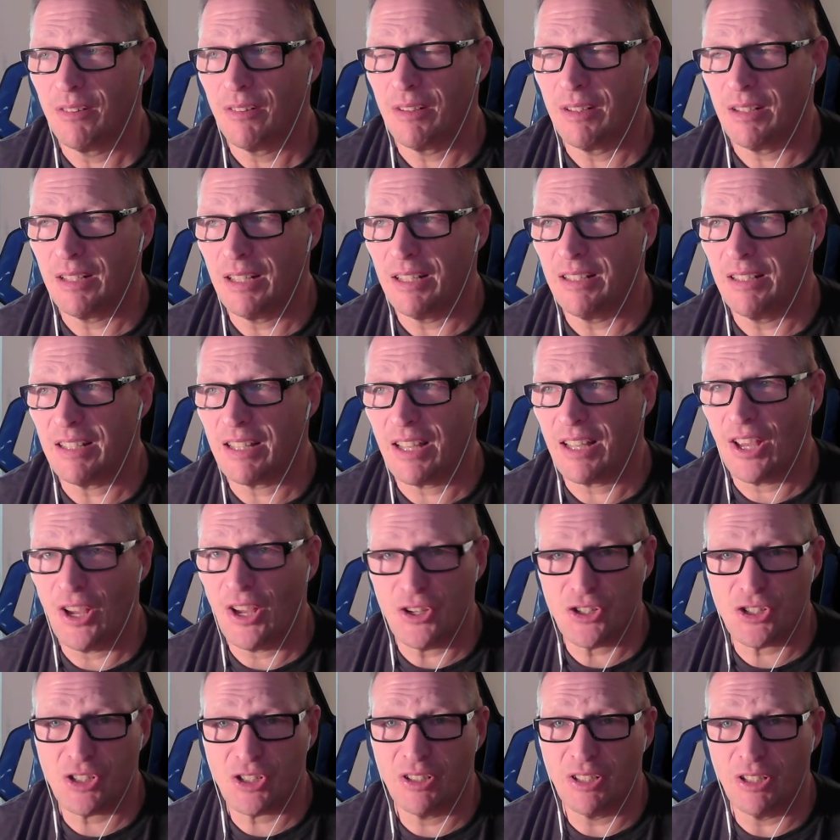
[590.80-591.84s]

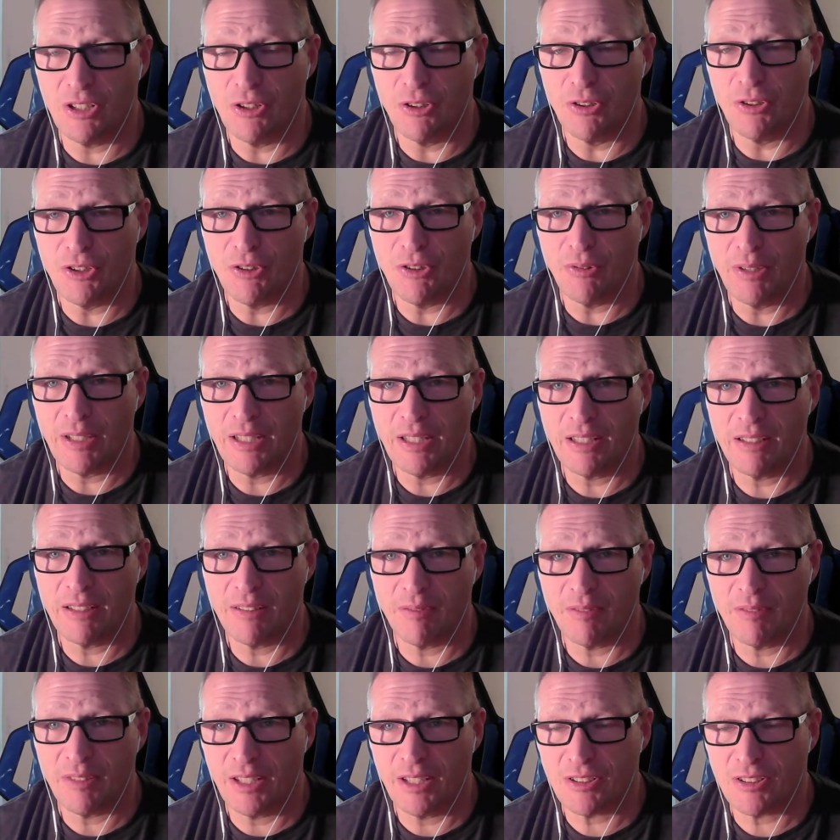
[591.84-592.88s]
indication that you're doing
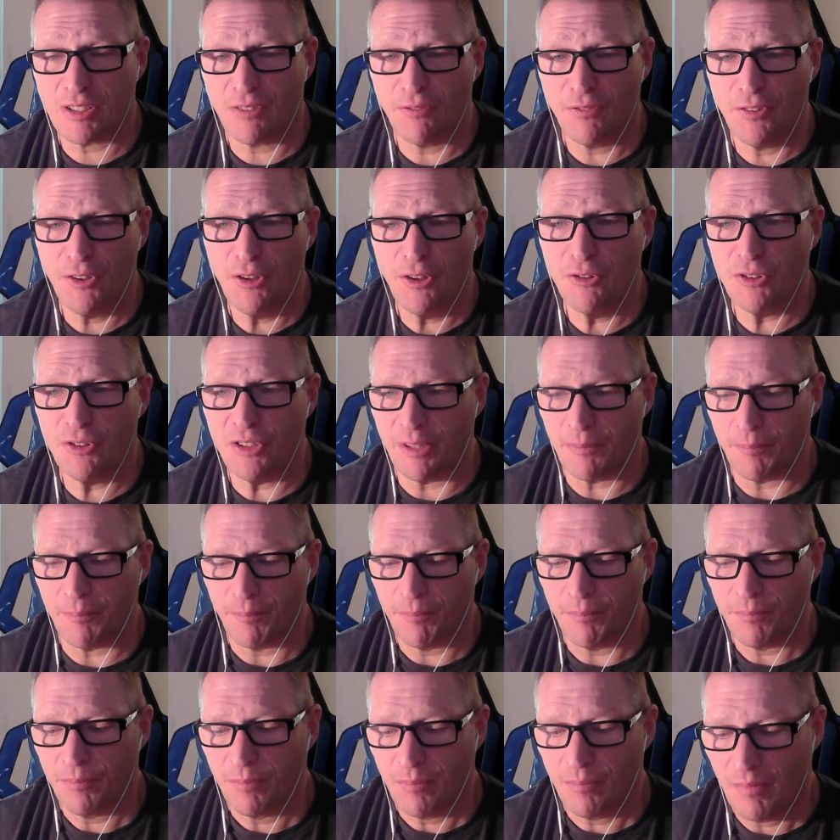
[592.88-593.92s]
it gets confusing.
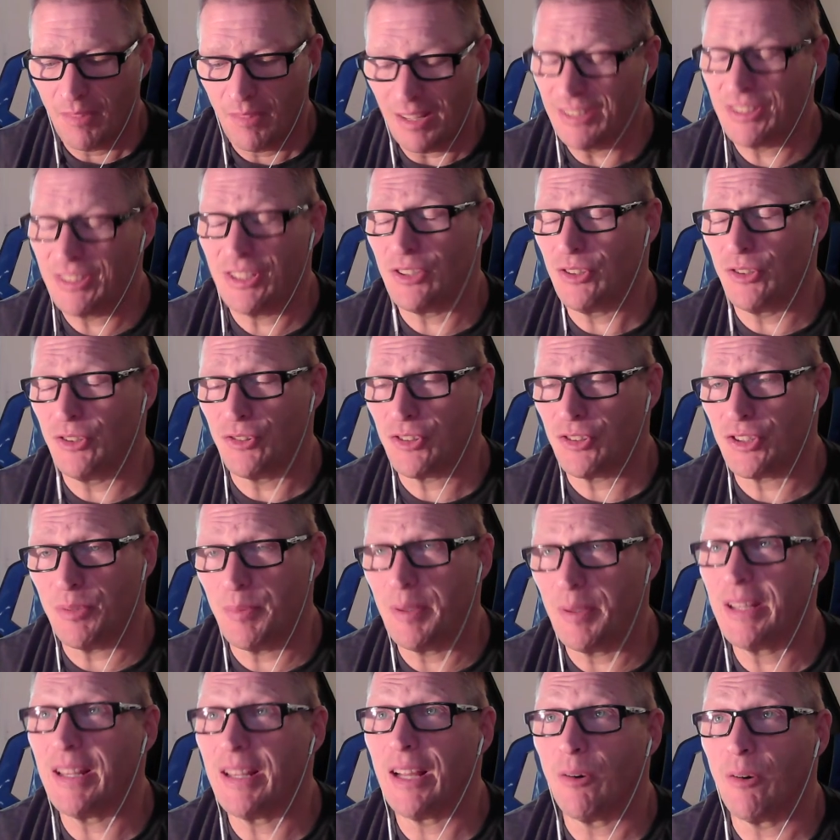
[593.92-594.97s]
It didn't used to
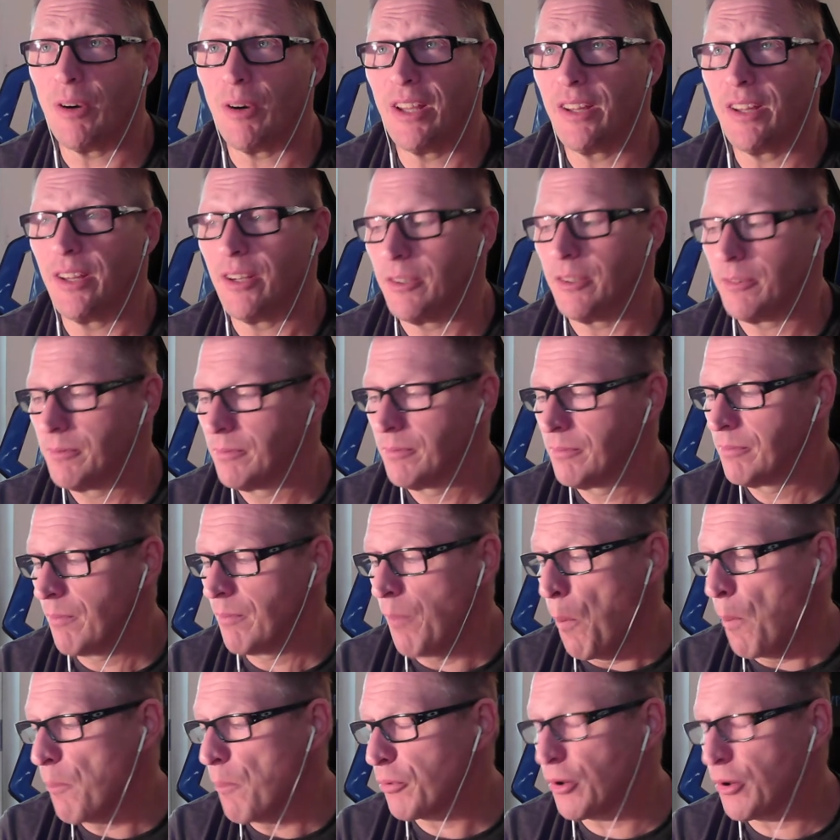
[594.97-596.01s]
be that way though.
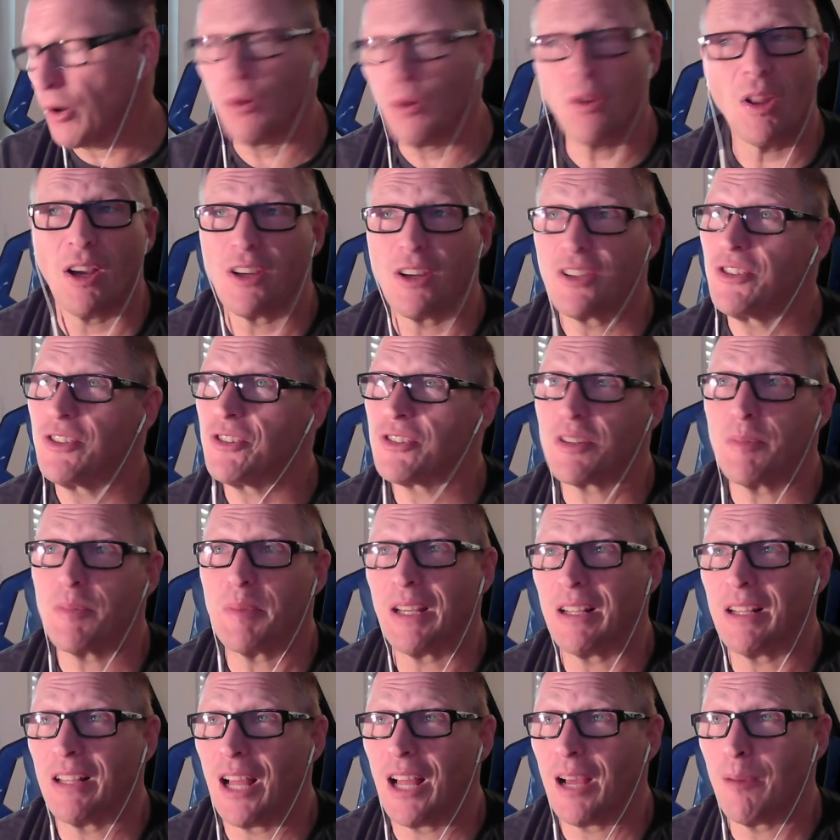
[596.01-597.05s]
Prologues used to be
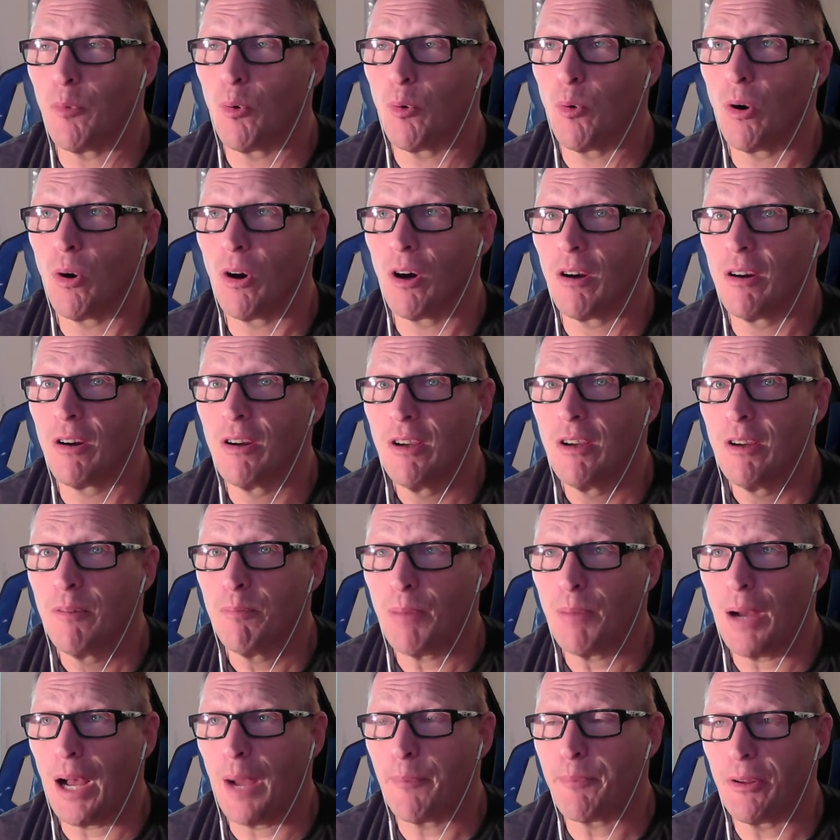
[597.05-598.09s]
a lot more
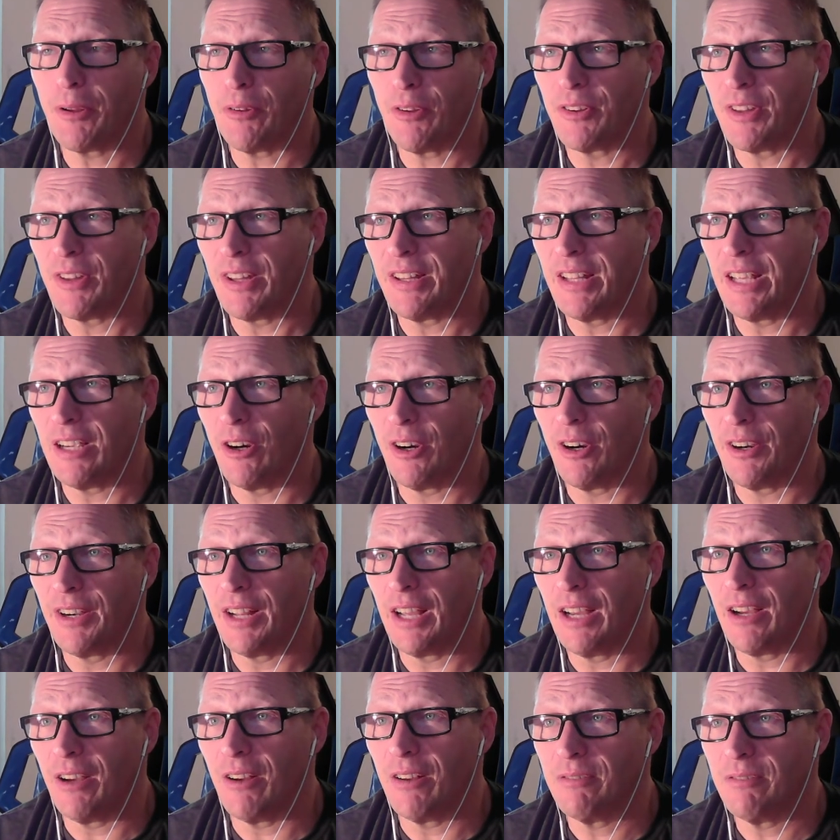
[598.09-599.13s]
popular than they are
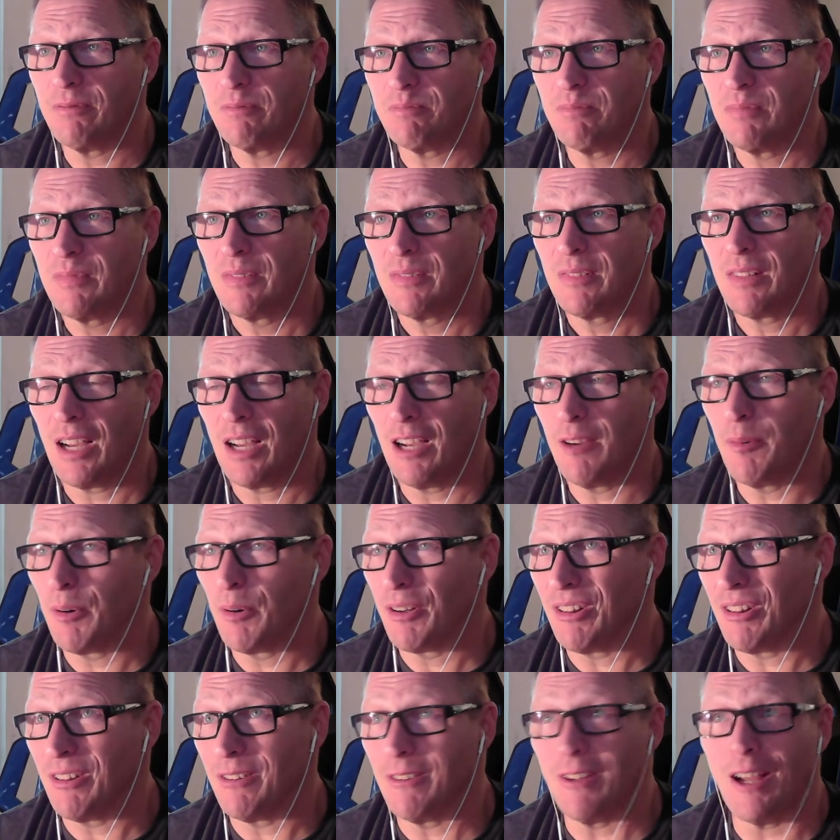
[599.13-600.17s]
now. I
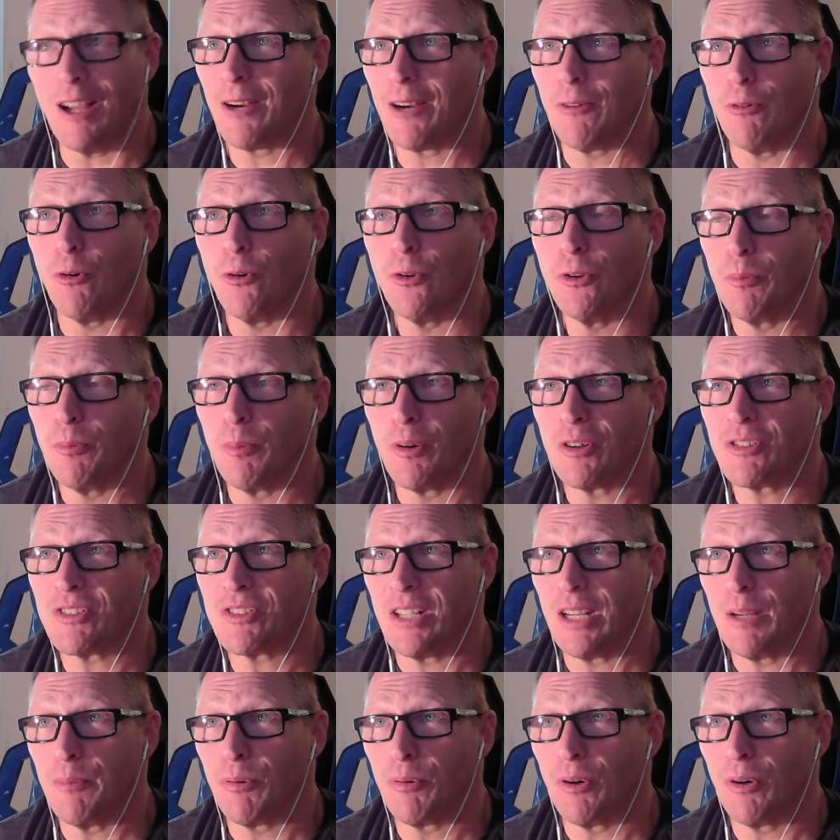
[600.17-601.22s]
remember a lot of older books that
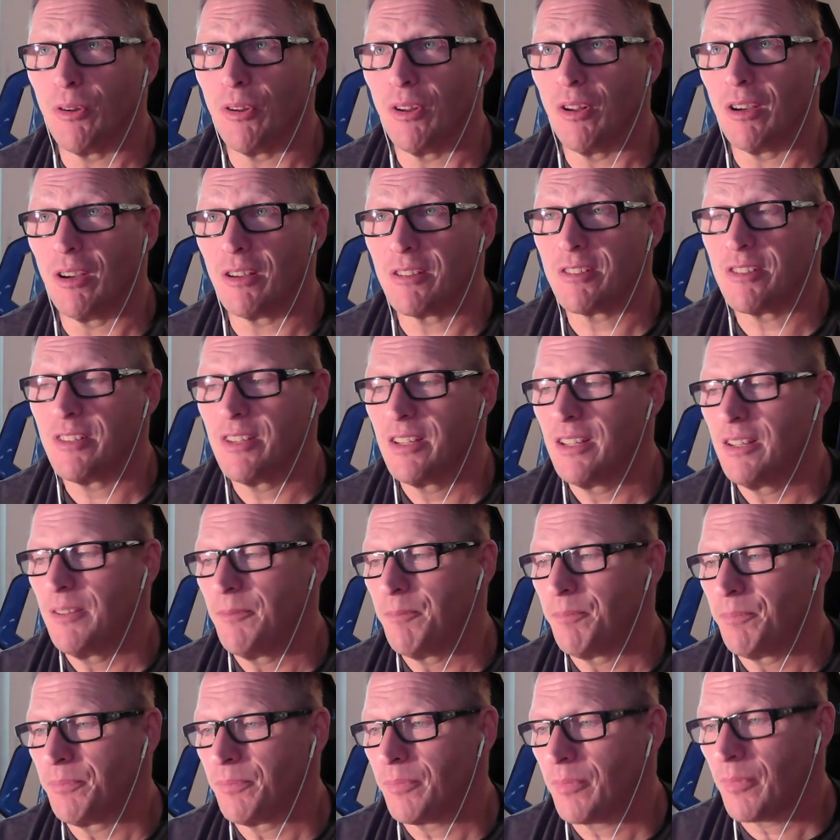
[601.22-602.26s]
had prologues.
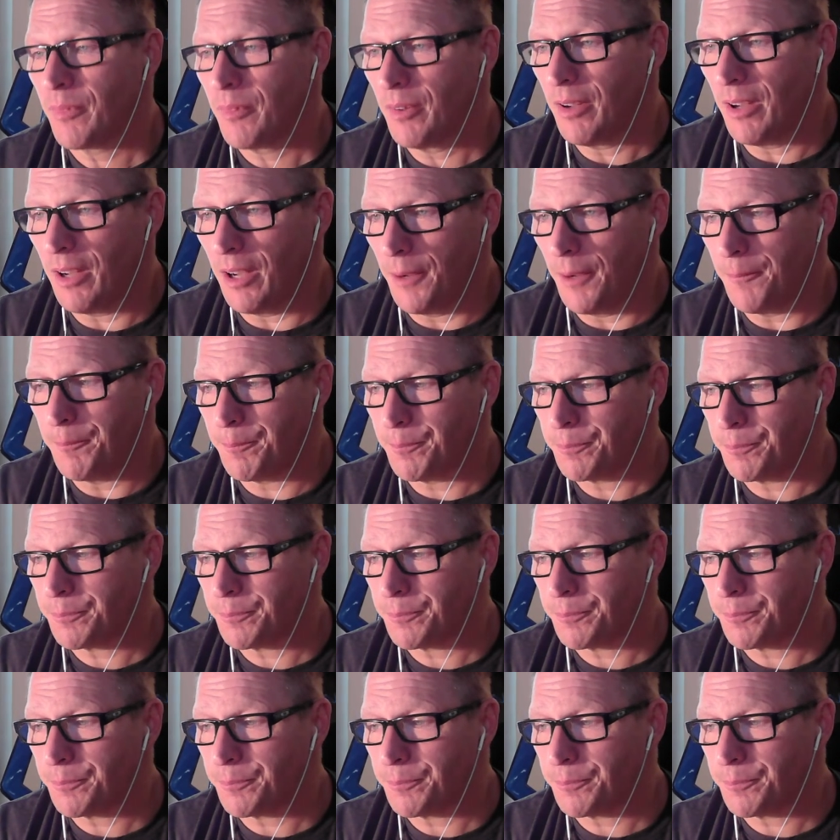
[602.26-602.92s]
Um,